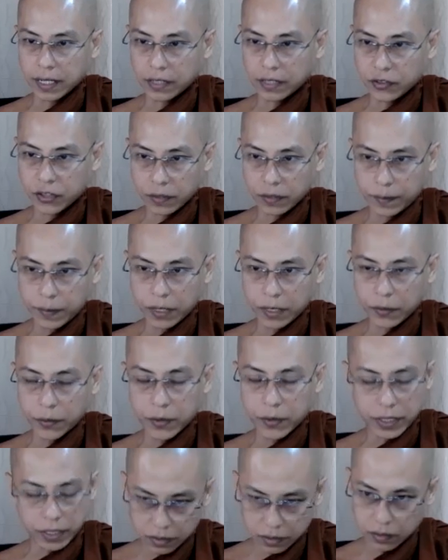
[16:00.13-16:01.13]
triple
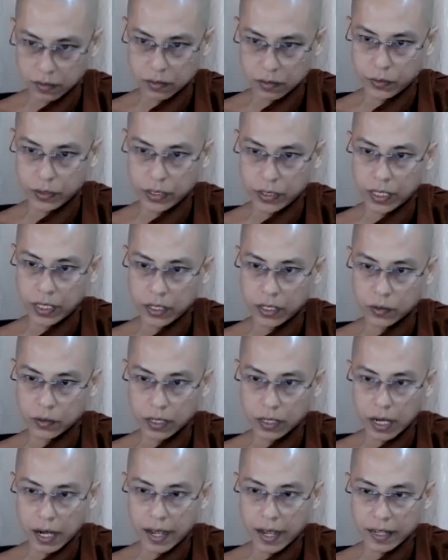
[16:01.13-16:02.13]
rooted,
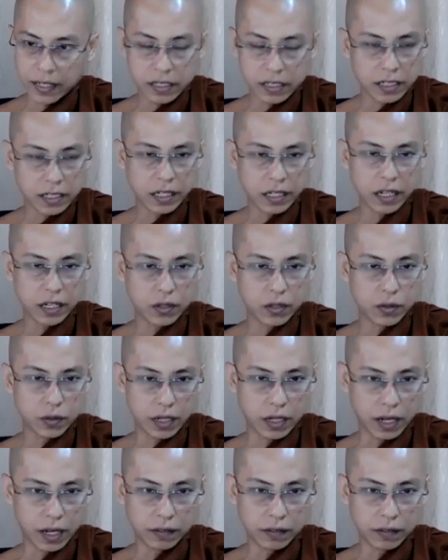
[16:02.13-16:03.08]
vihetuka, dihetuka.